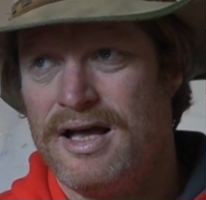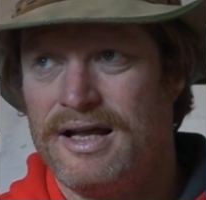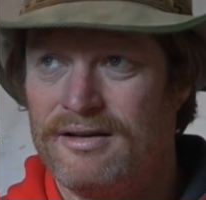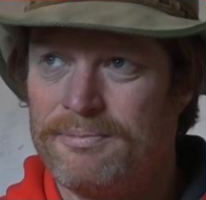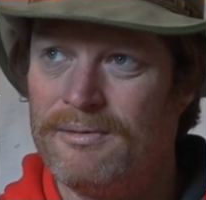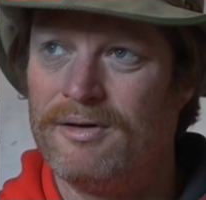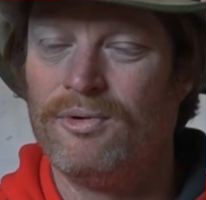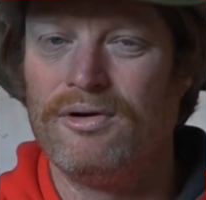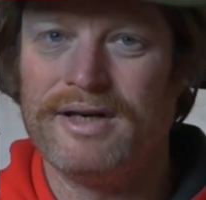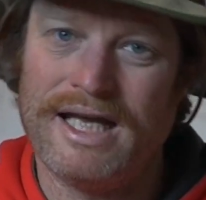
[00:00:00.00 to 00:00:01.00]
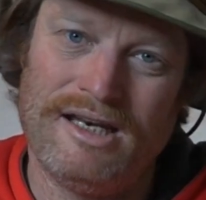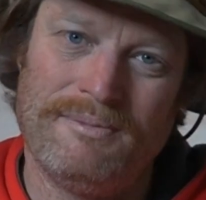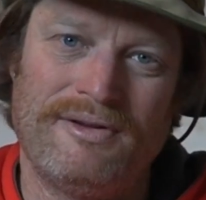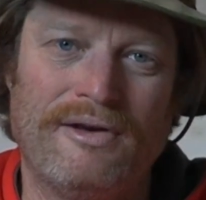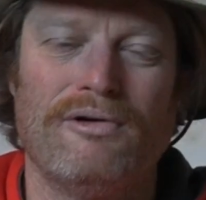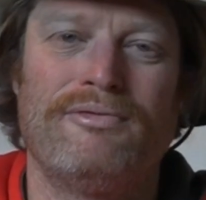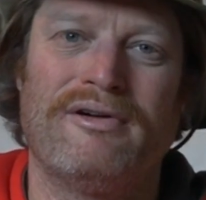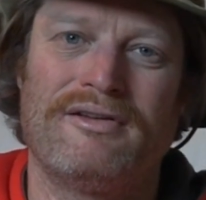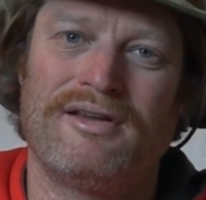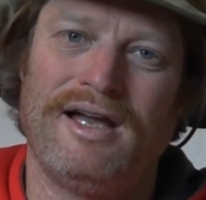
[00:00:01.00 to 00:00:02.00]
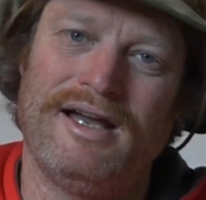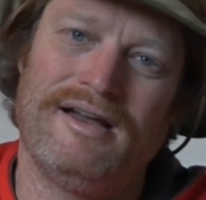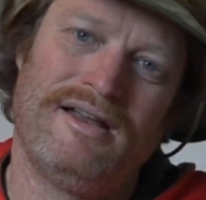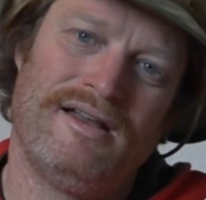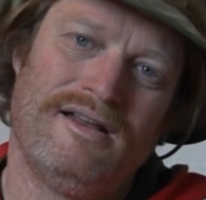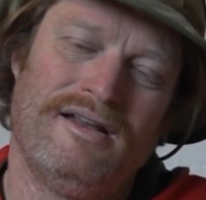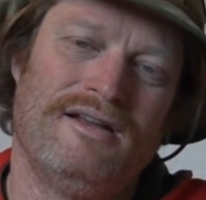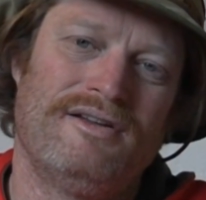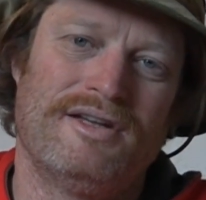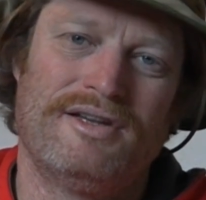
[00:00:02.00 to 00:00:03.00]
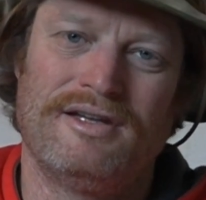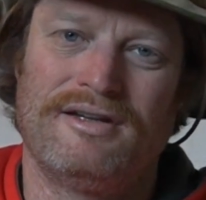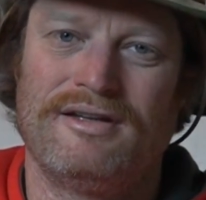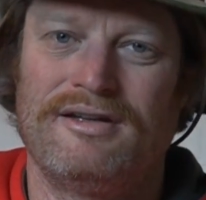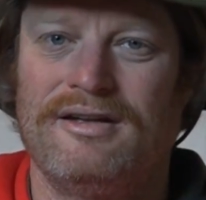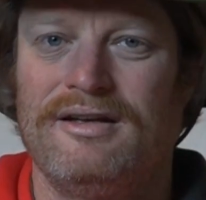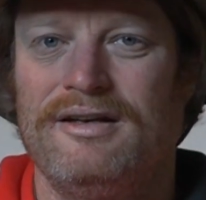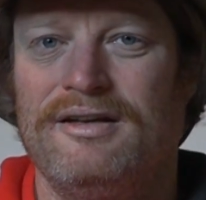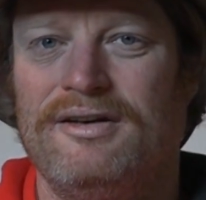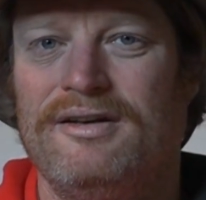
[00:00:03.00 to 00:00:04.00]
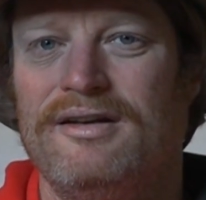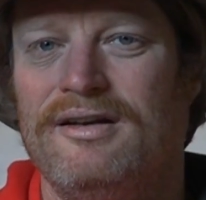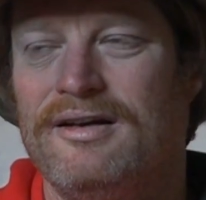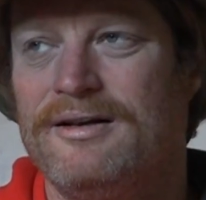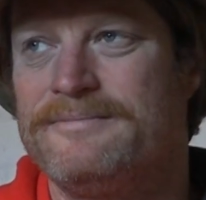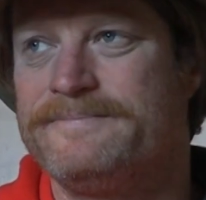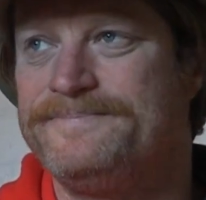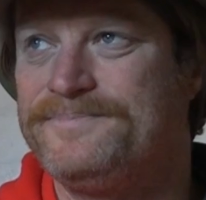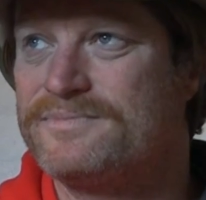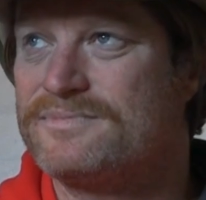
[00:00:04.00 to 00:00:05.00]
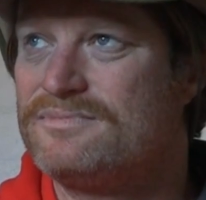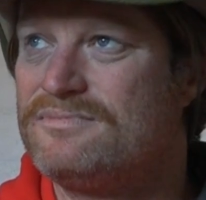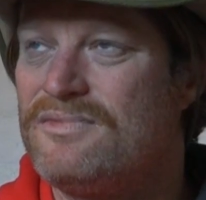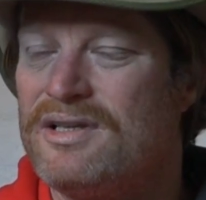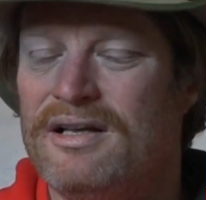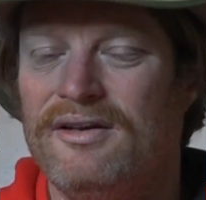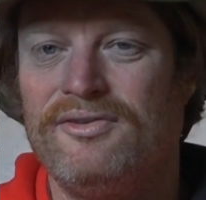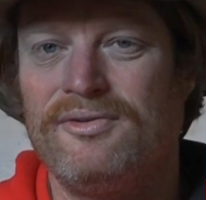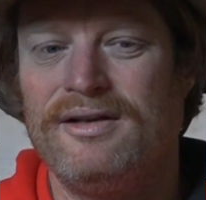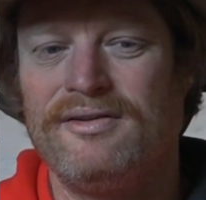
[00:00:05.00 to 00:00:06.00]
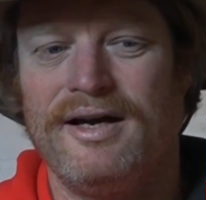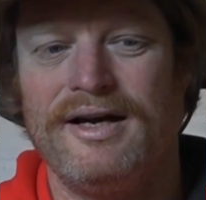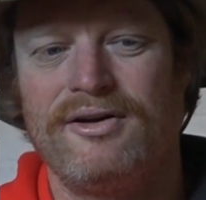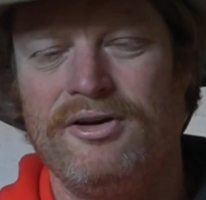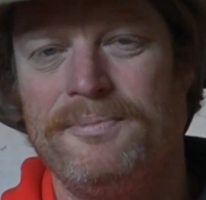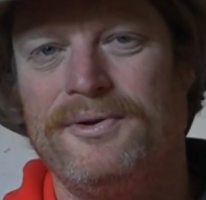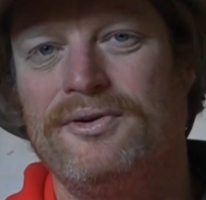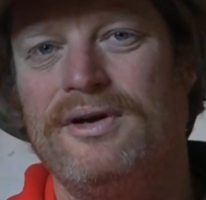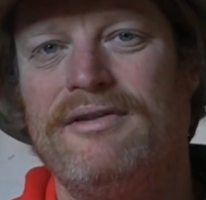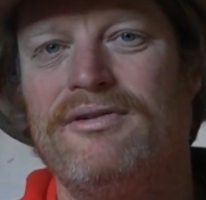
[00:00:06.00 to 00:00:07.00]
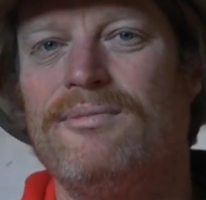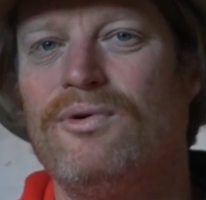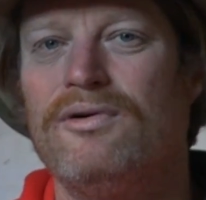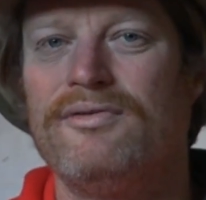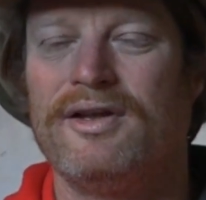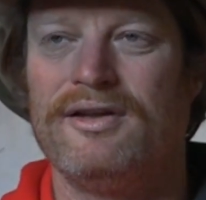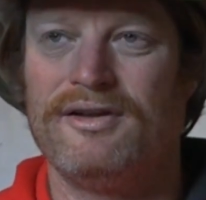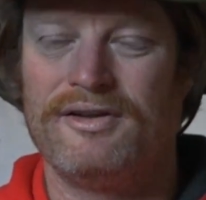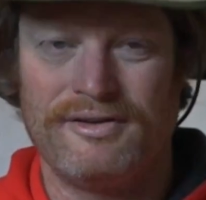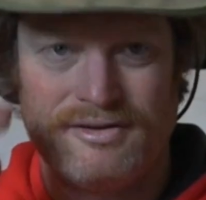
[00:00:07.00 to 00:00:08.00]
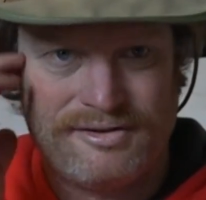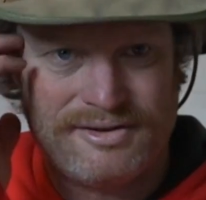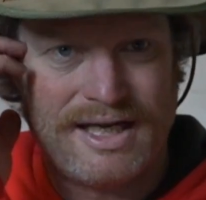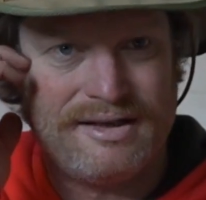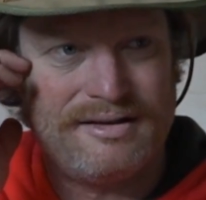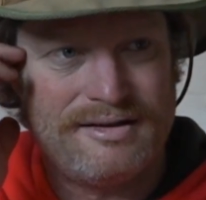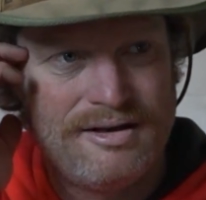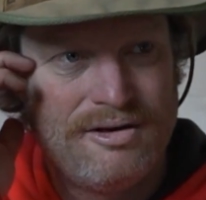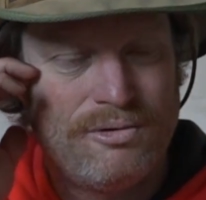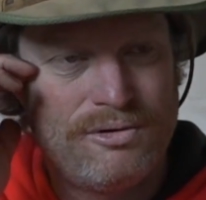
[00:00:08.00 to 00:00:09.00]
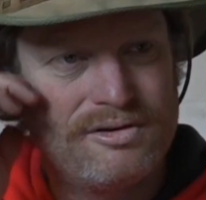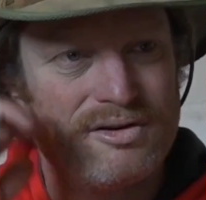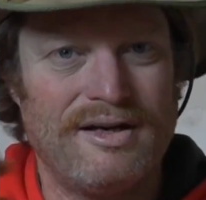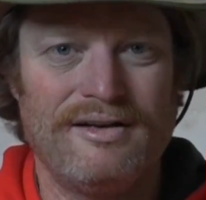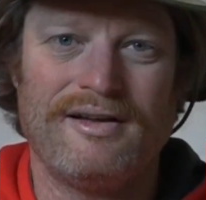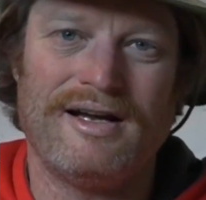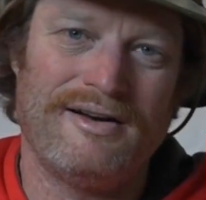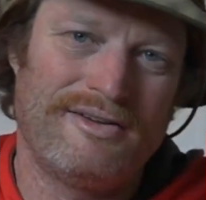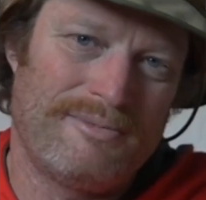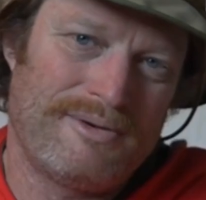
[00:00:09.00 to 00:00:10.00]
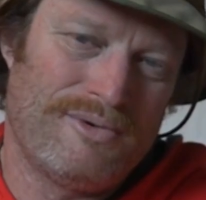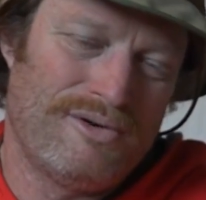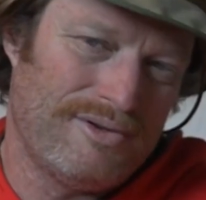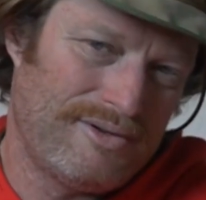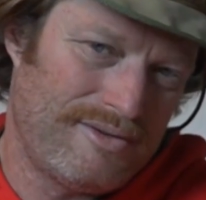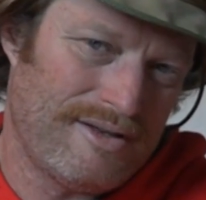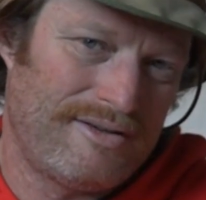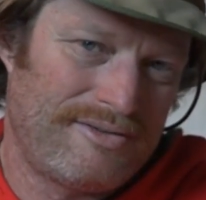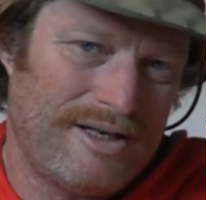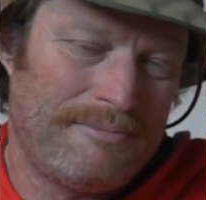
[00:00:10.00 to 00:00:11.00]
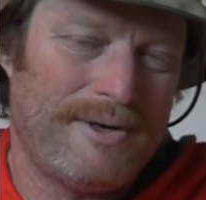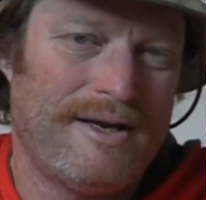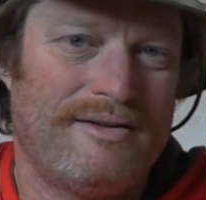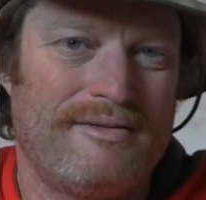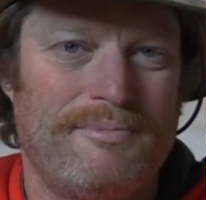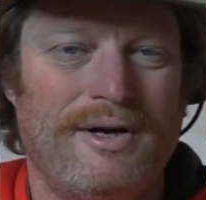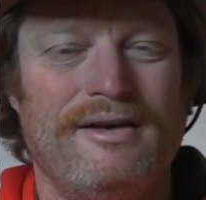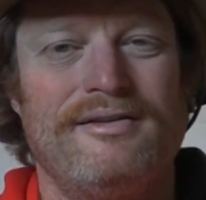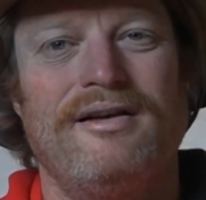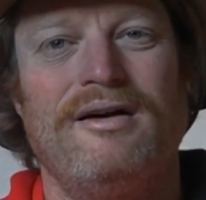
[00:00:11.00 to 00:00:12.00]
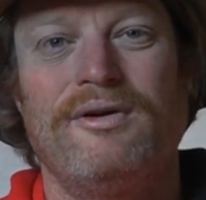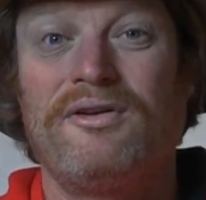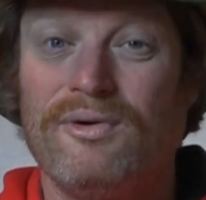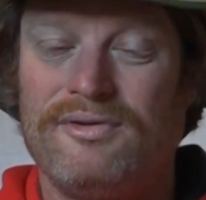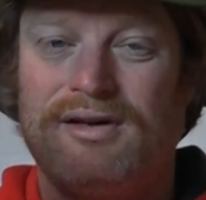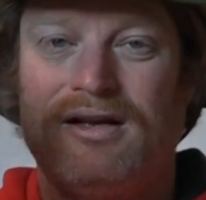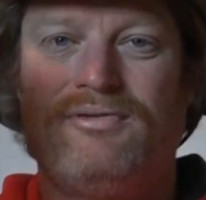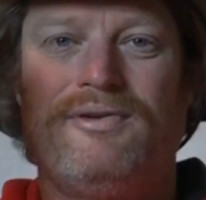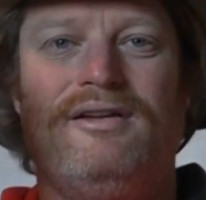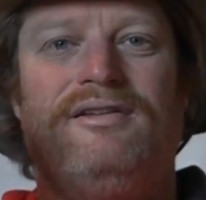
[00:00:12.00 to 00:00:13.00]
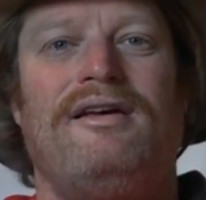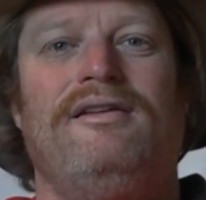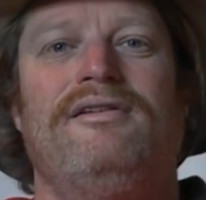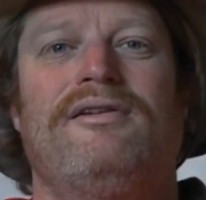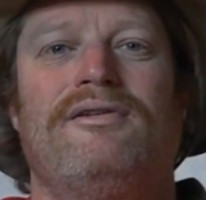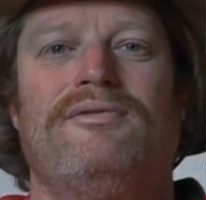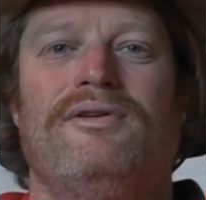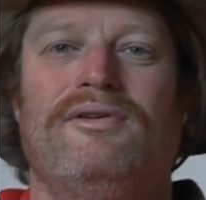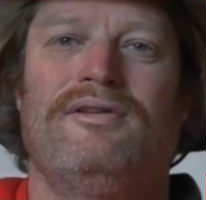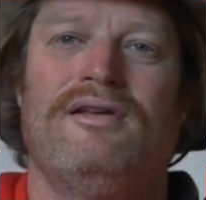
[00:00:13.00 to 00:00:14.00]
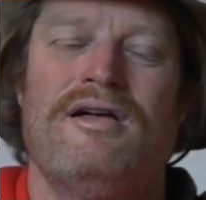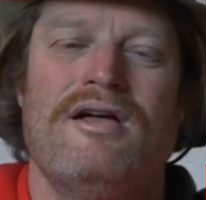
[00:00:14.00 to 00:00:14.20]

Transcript: and it's probably more of an 80% off-road tyre than a street tyre. Cooper do have a more of the standard All Terrain Tyre is a bit more of a street-based bias tyre, which also gets fantastic reviews.